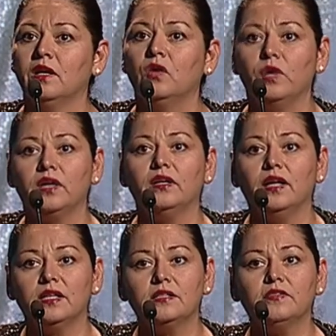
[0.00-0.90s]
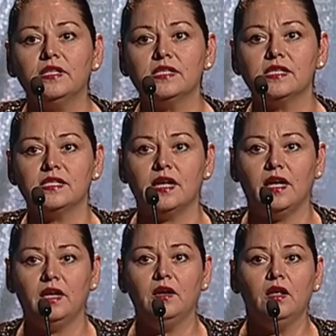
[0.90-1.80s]
We collectively
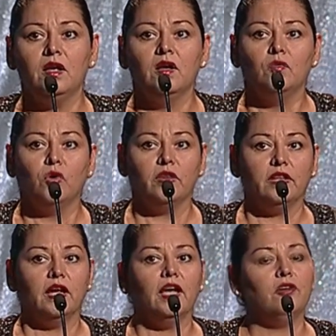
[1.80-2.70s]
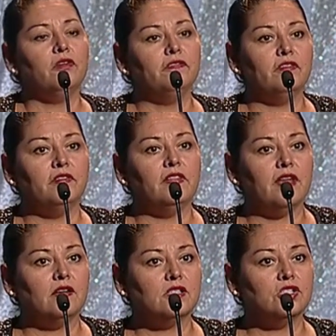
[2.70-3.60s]
sustain more than 150,000
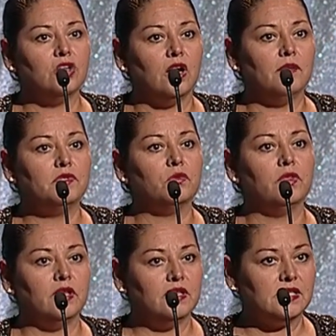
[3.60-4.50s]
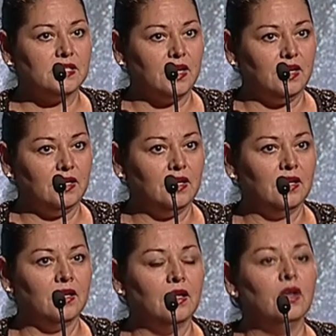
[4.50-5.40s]
jobs within the state,
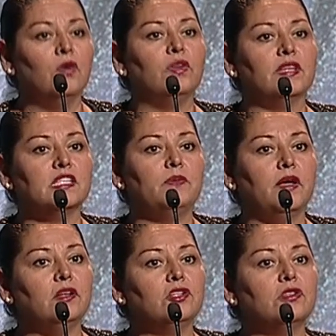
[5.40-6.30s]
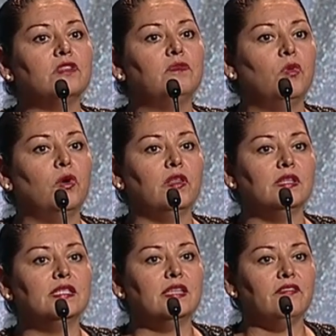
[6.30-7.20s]
with expenditures of more than
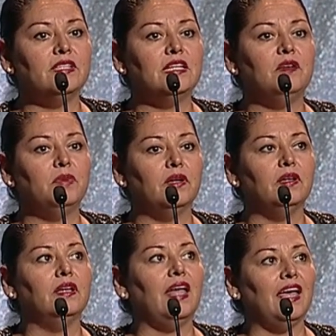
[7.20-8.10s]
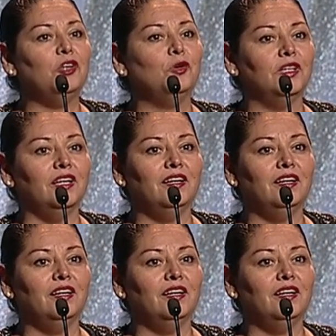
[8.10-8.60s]
17 billion annually.